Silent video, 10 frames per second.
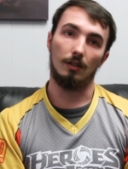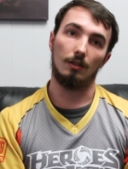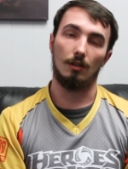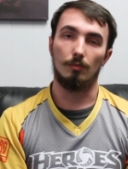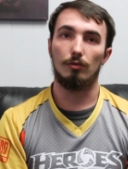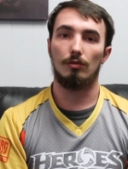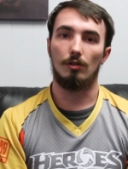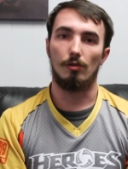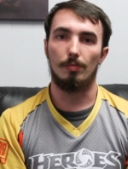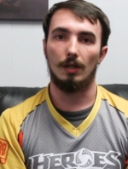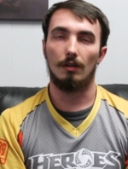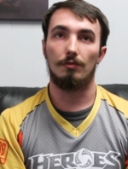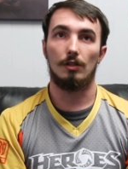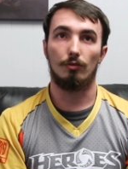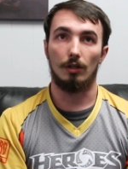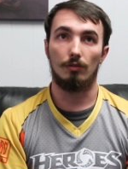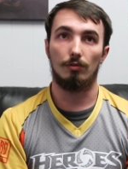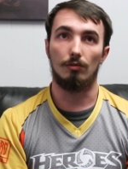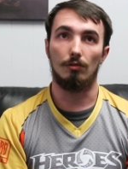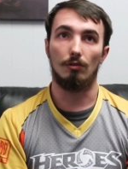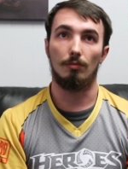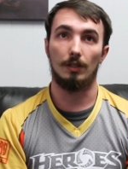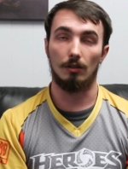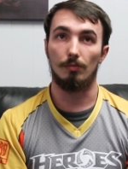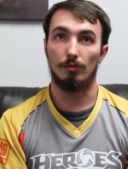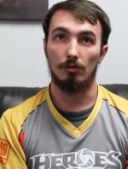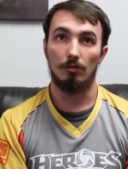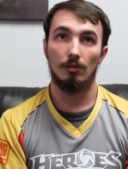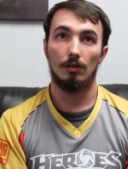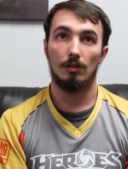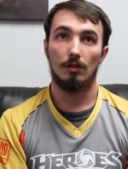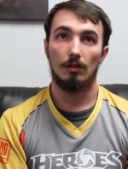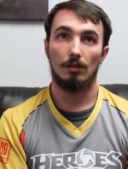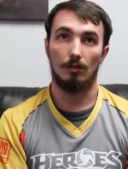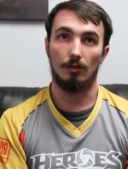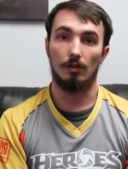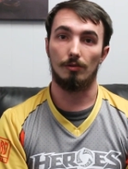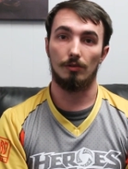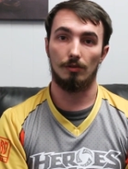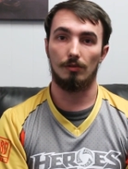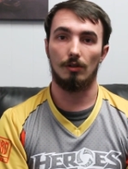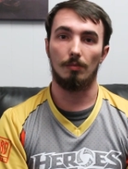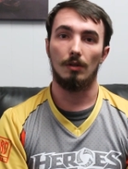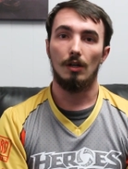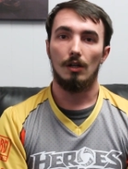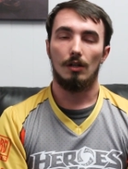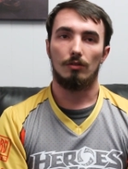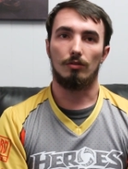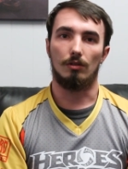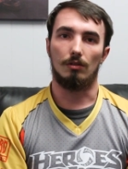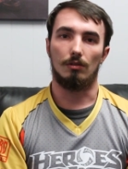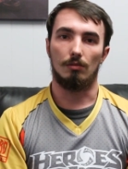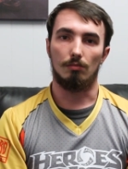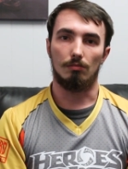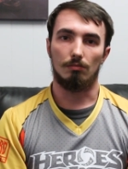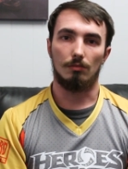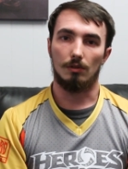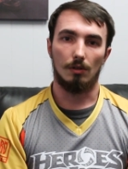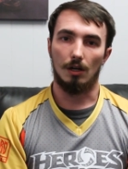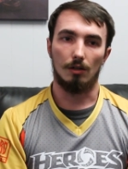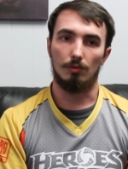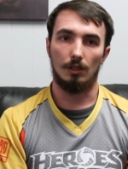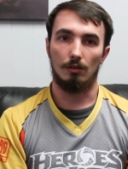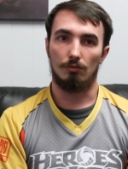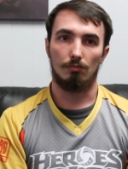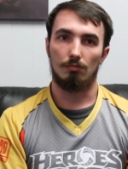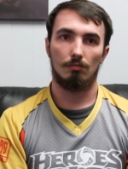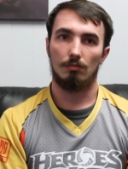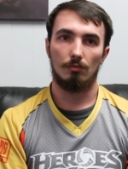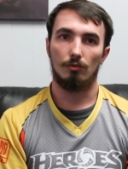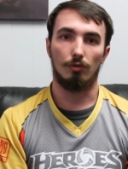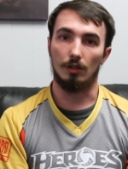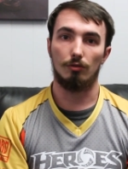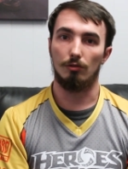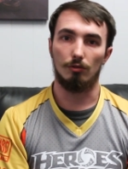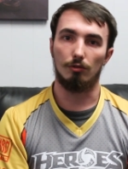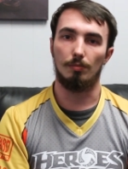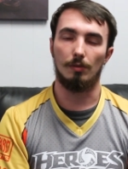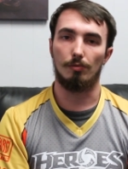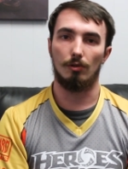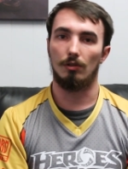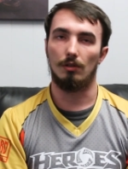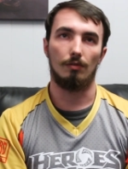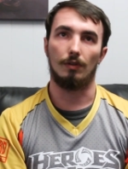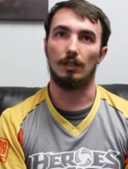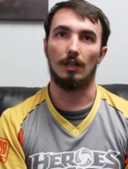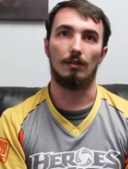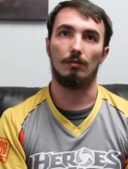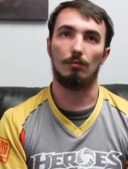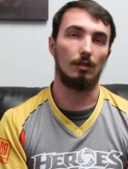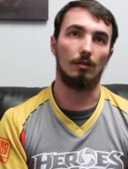When I come to Europa, I will try to become pro on Heroes of the Storm. So I will try to be pro if I can